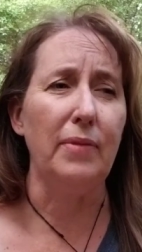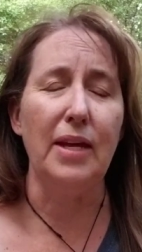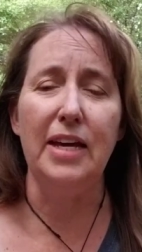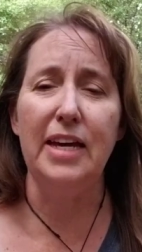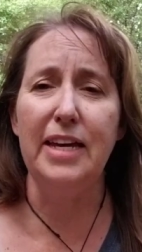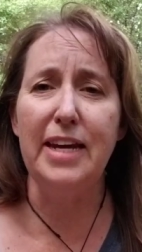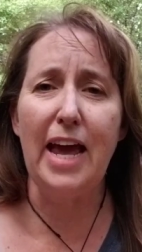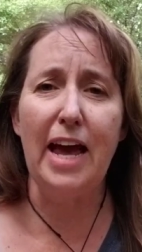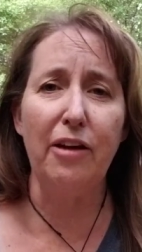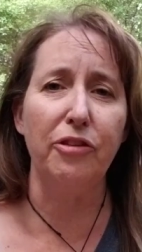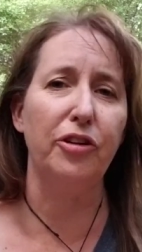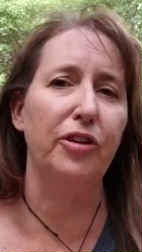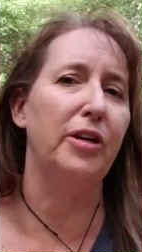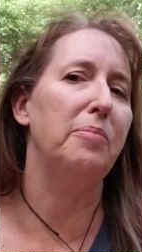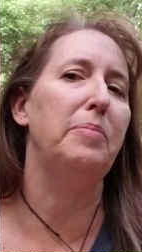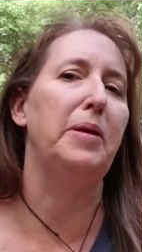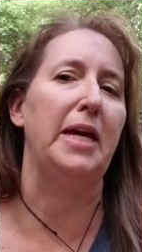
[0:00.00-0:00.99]
and how they're
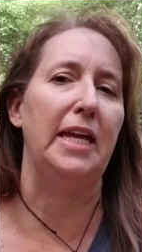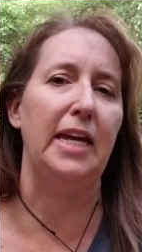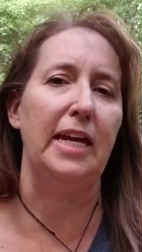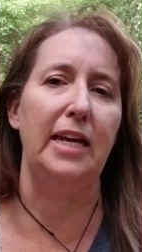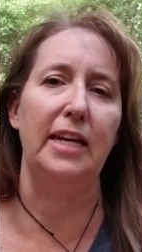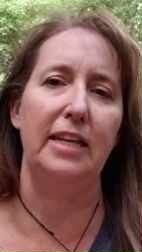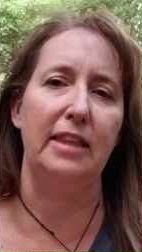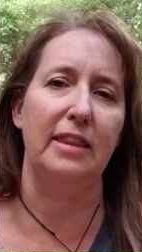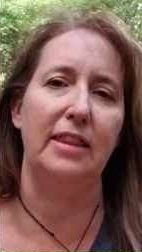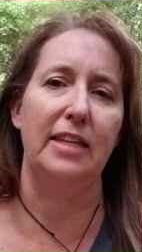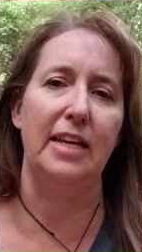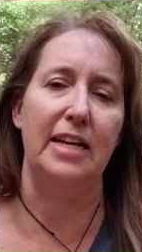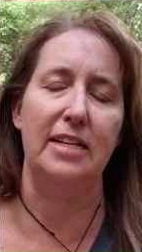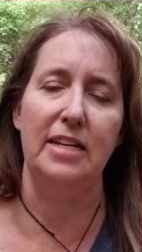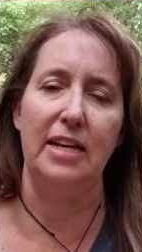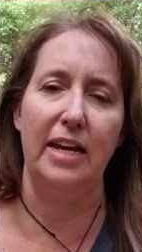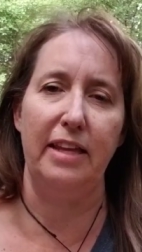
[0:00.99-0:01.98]
competing
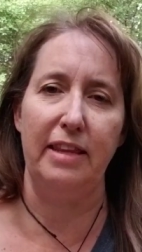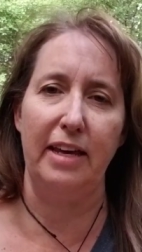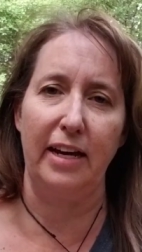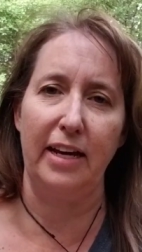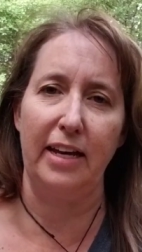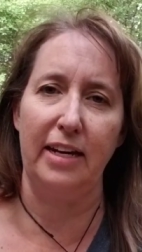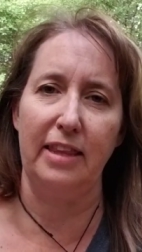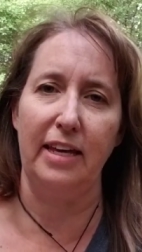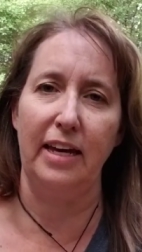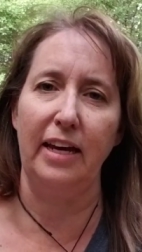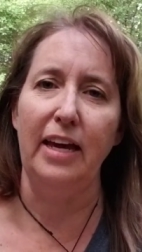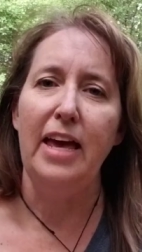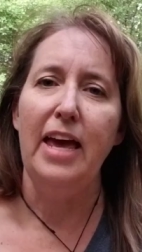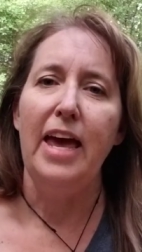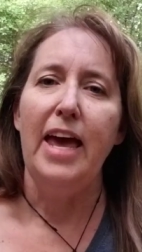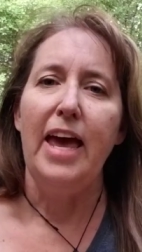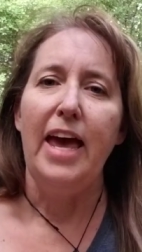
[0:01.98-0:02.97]
and that kind of thing.
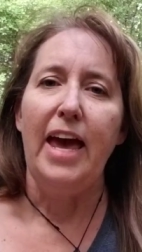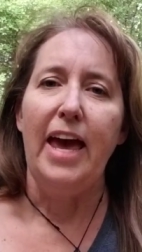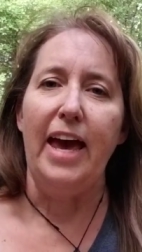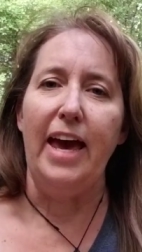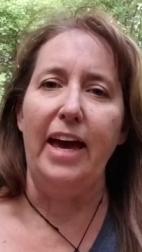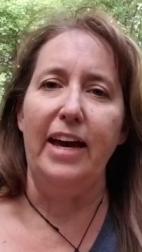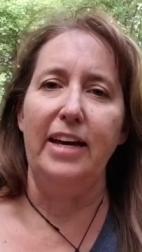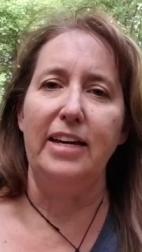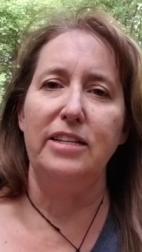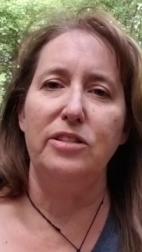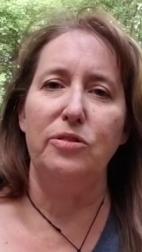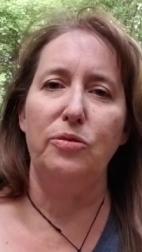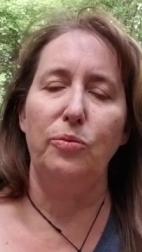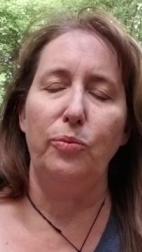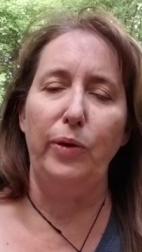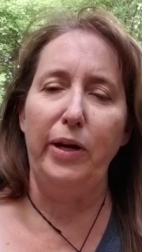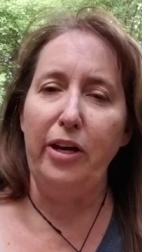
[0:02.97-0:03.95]

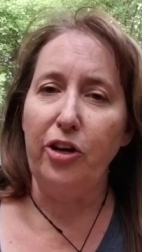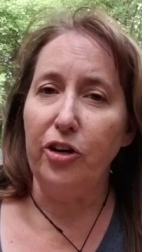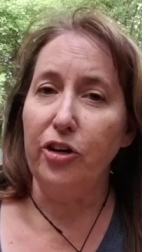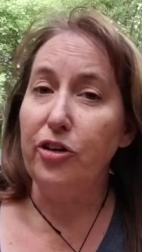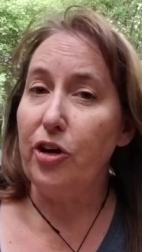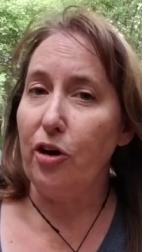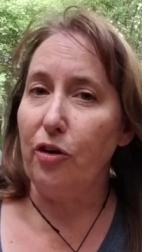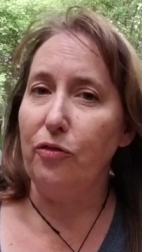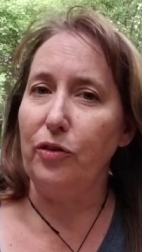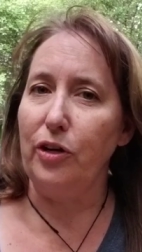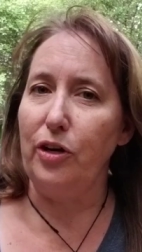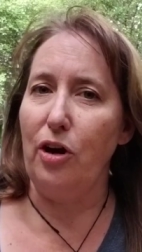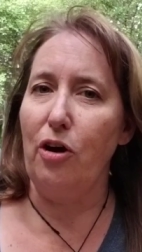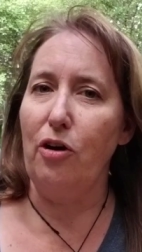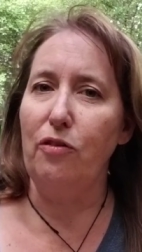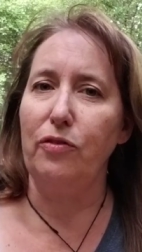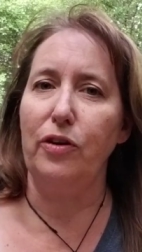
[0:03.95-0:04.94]
And we heard over and
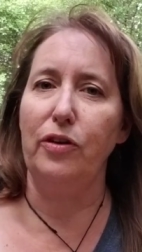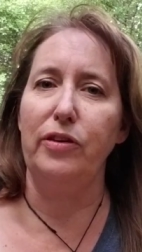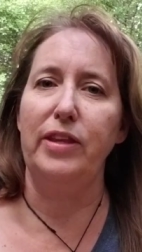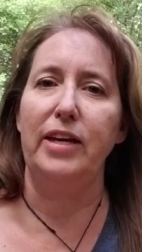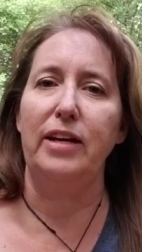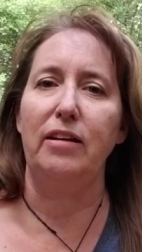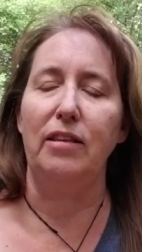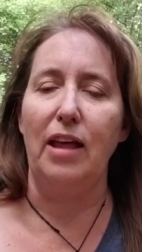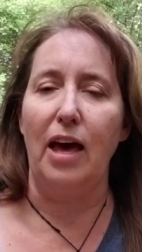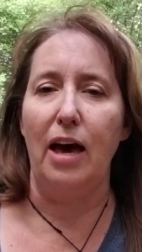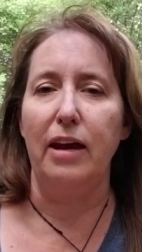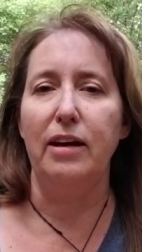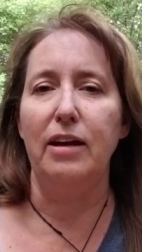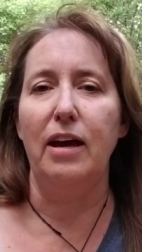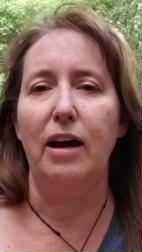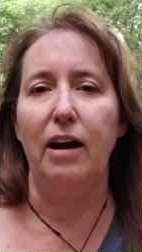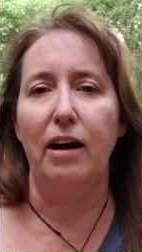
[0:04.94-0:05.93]
over that a lot
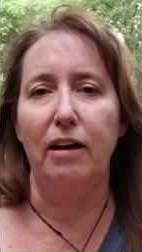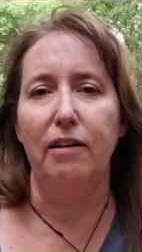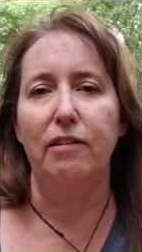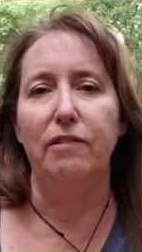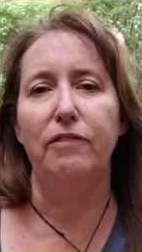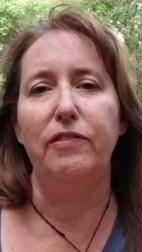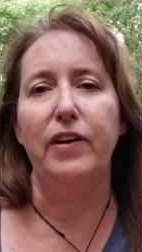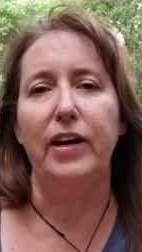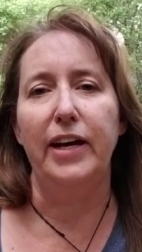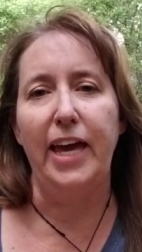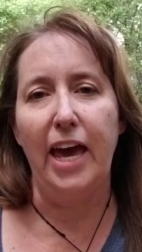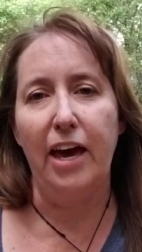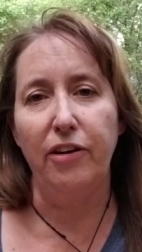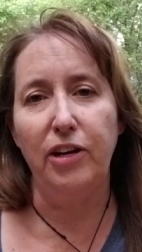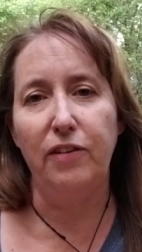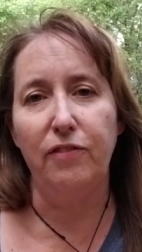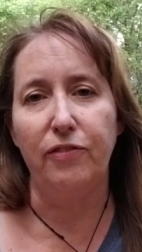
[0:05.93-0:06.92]
of
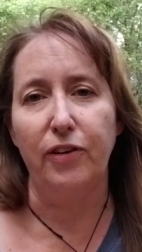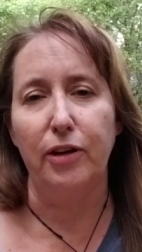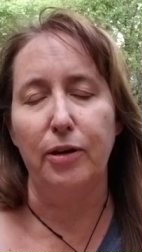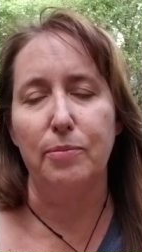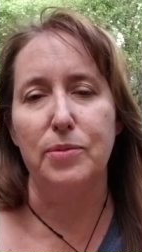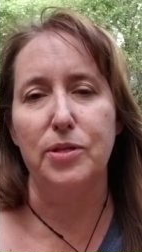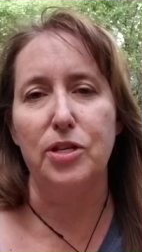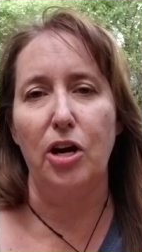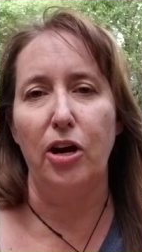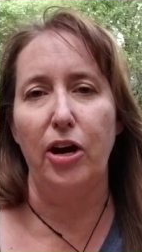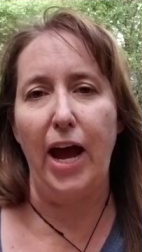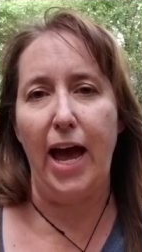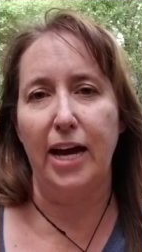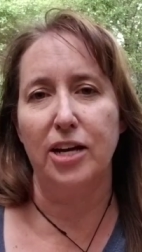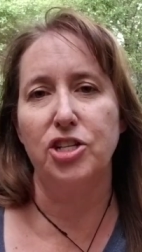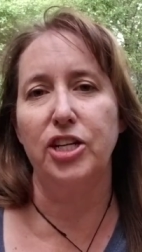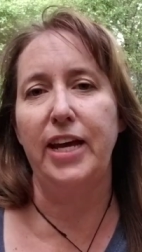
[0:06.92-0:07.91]
accounting firms are
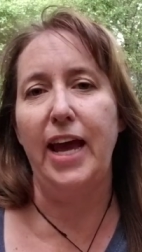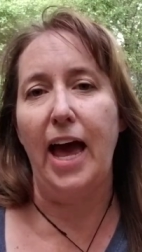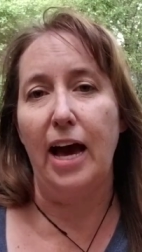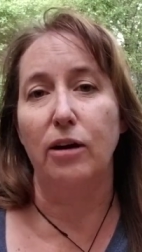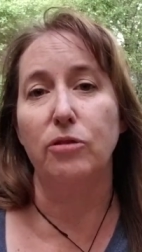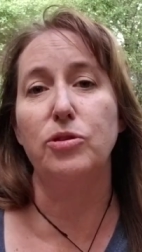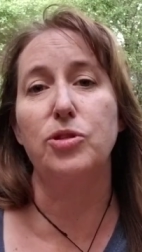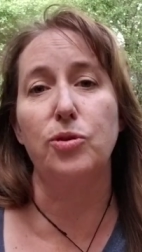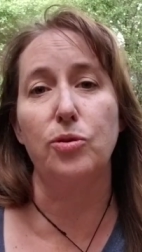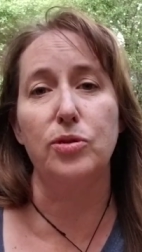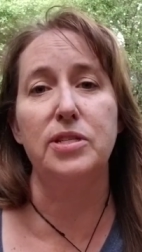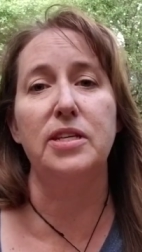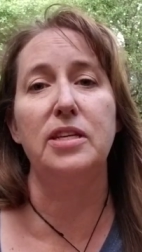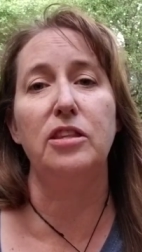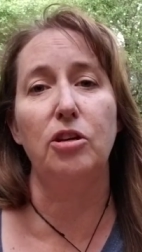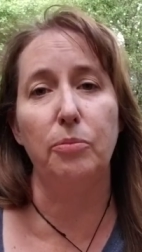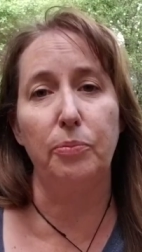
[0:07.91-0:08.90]
actually
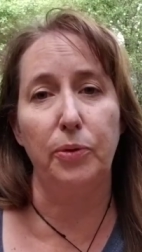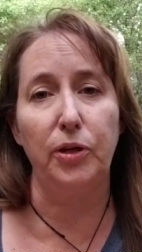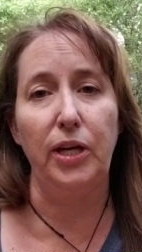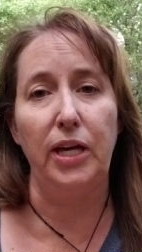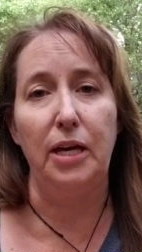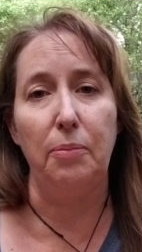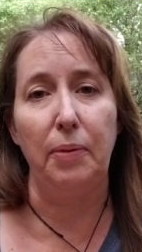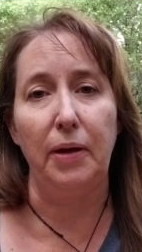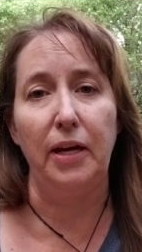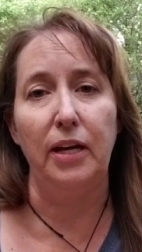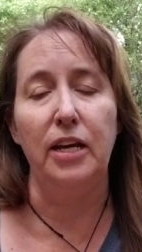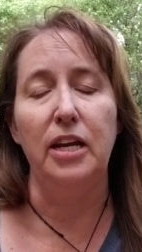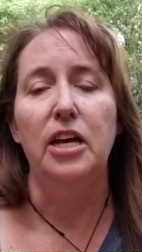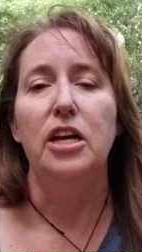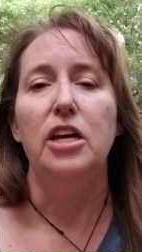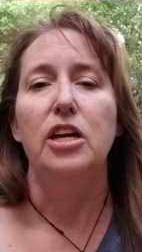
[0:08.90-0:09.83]
outsourcing their bookkeeping